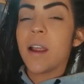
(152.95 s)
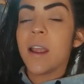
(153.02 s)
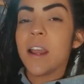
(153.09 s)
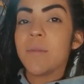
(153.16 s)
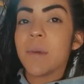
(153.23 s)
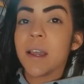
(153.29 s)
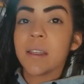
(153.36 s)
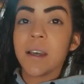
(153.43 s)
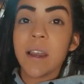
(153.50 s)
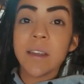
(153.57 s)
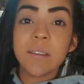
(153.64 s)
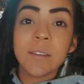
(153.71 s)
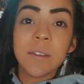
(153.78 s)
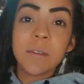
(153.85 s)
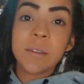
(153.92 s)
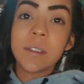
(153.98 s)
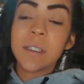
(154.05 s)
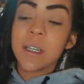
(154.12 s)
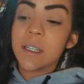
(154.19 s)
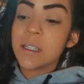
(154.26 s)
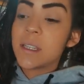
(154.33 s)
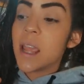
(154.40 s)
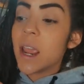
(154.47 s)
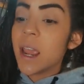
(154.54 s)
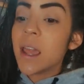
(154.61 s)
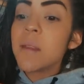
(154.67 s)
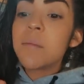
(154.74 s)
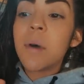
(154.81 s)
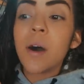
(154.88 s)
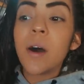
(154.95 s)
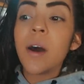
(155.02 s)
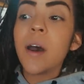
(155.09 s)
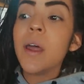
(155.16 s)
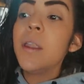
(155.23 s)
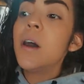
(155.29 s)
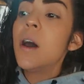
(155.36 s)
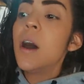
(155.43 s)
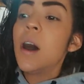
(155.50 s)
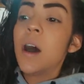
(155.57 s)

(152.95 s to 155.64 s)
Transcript: in my life used a tampon,